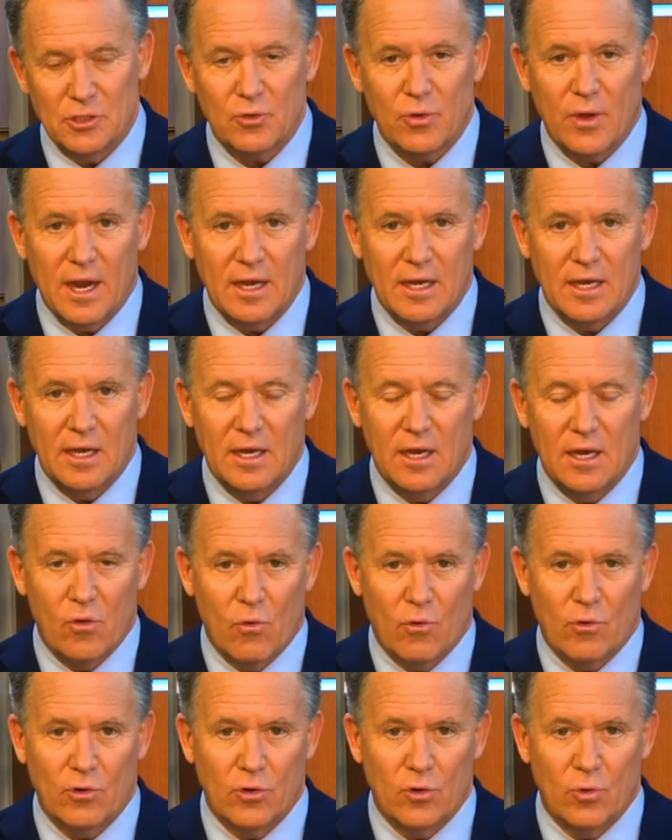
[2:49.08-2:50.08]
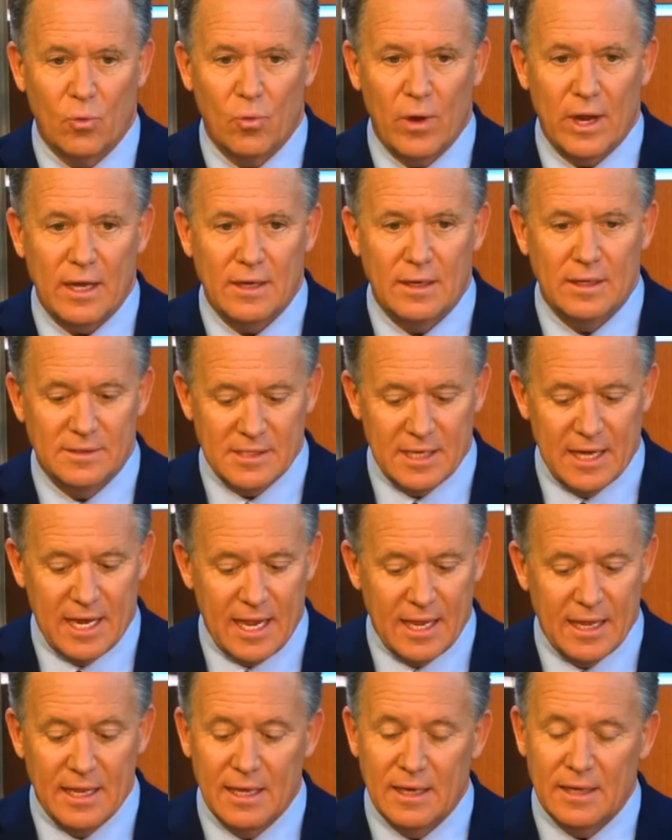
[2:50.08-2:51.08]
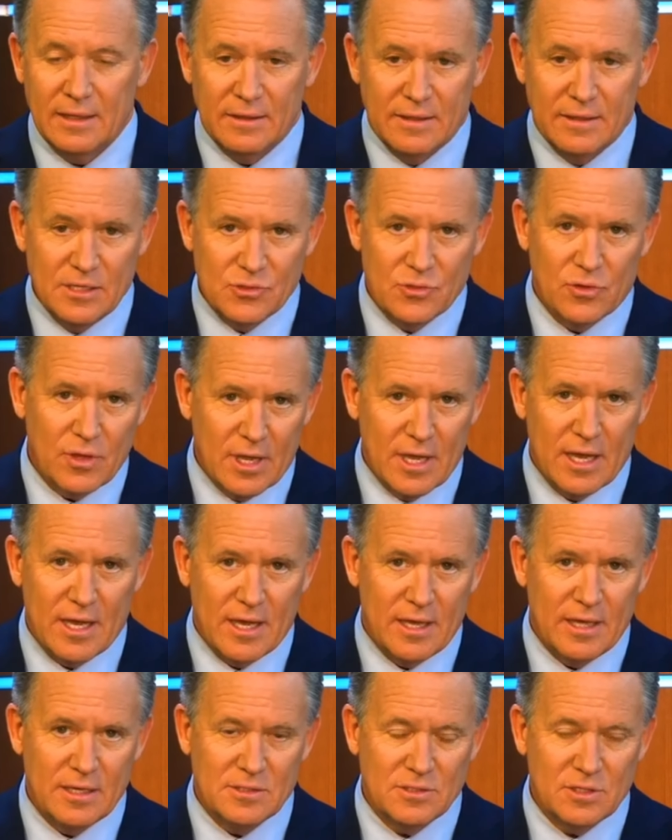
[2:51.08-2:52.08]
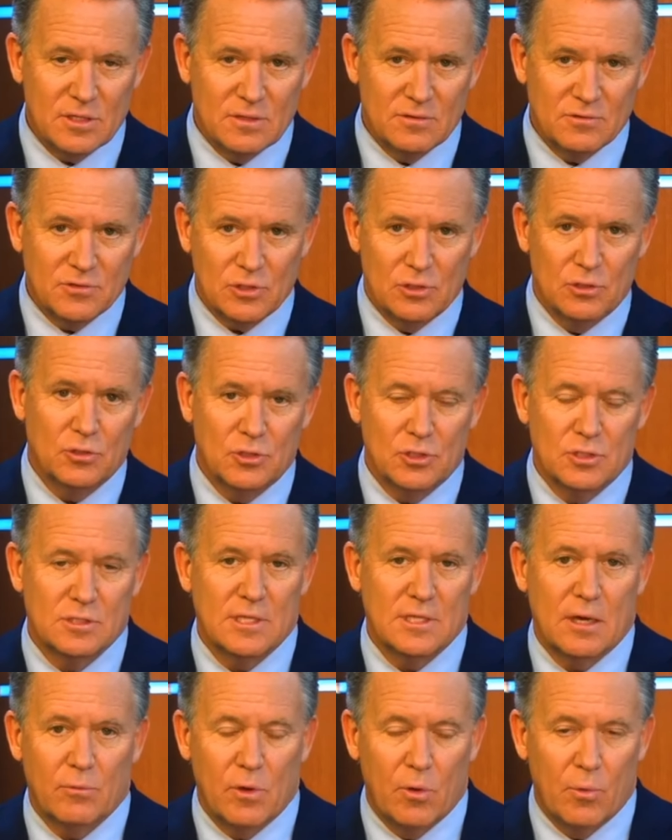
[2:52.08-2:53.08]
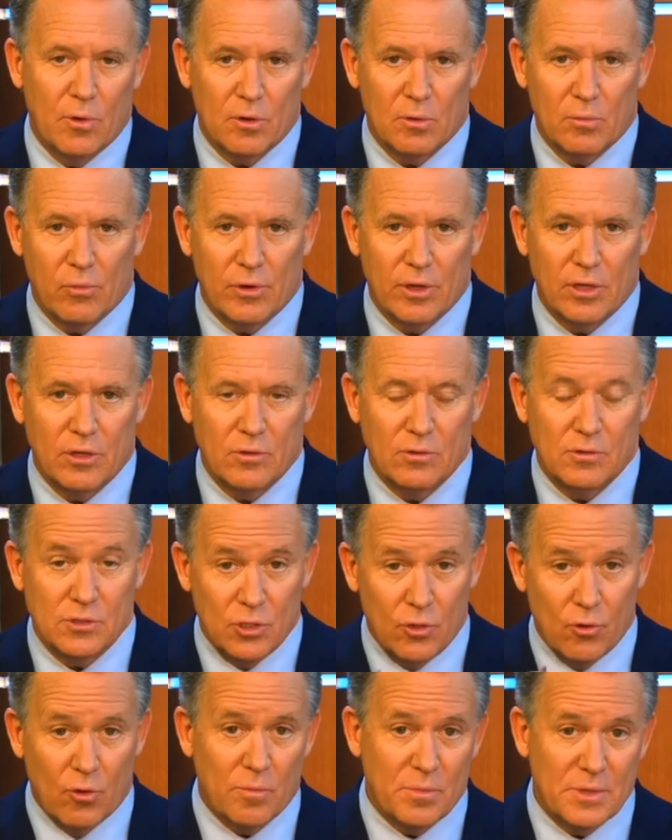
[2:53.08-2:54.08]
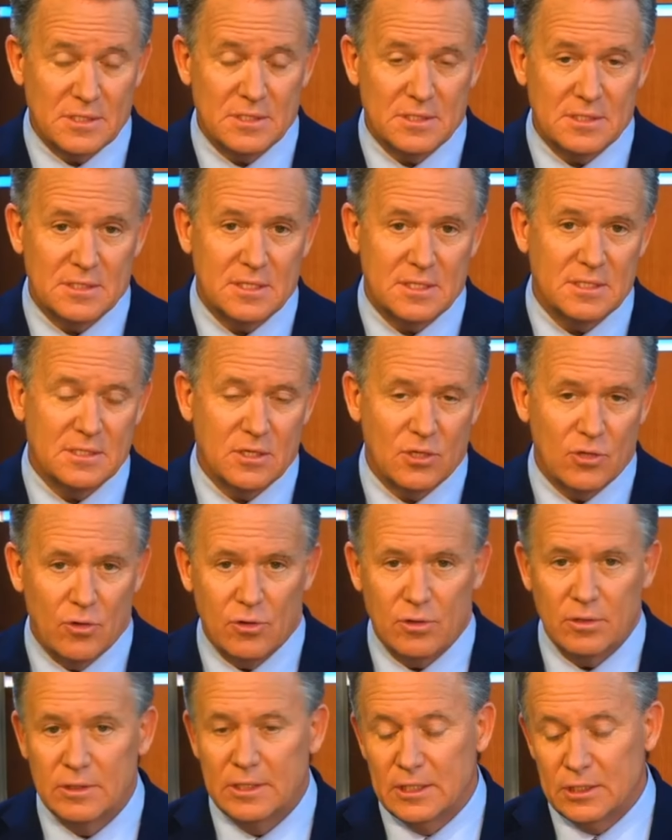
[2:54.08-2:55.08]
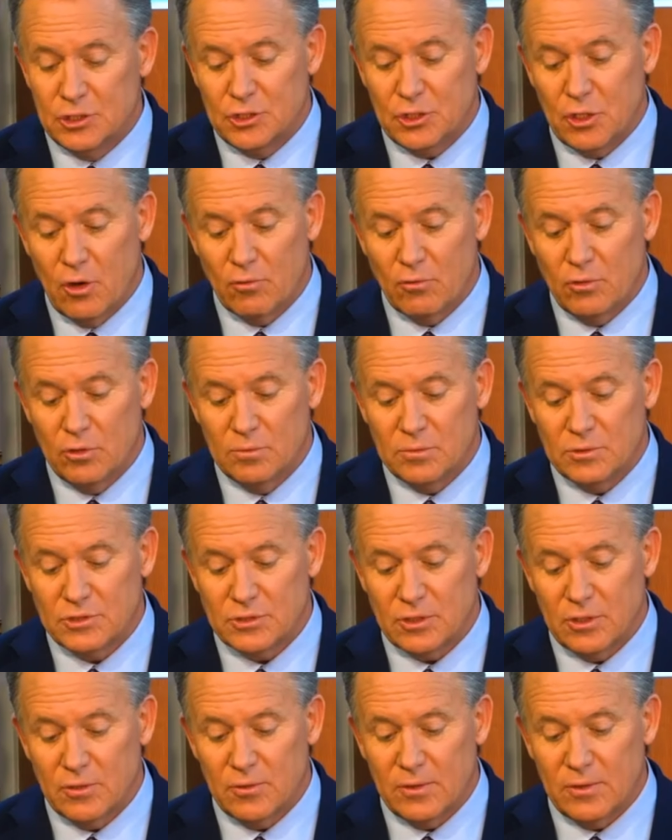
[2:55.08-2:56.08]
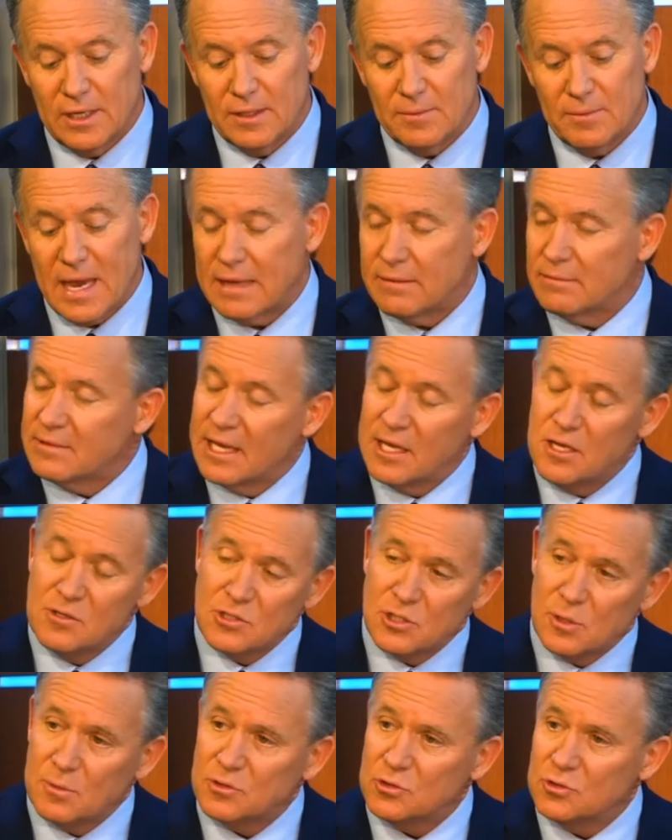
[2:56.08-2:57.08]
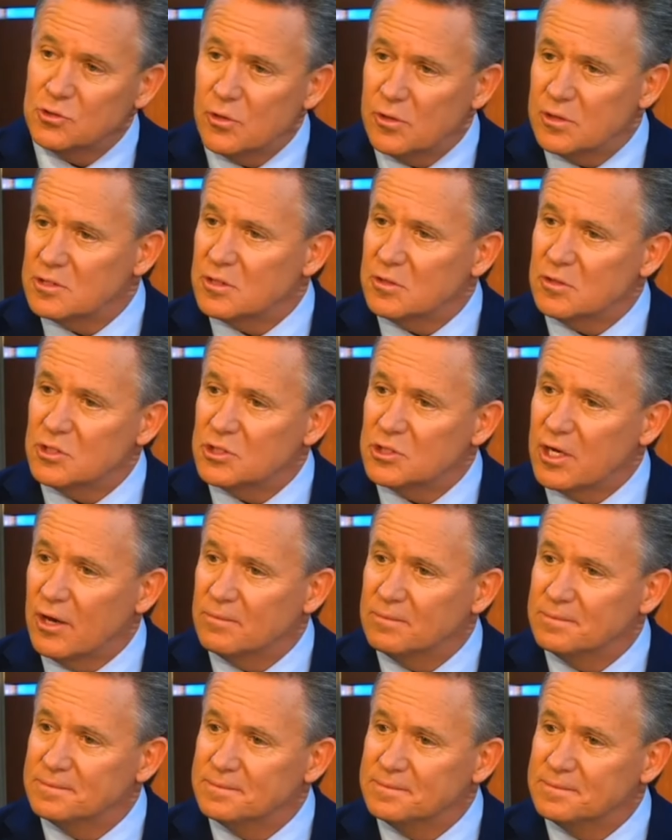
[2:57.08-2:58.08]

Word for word: training in order to win today. These are the kinds of solutions that we want to bring you to your businesses and your showrooms. So, uh, Matt, thank you so much for joining us on the show.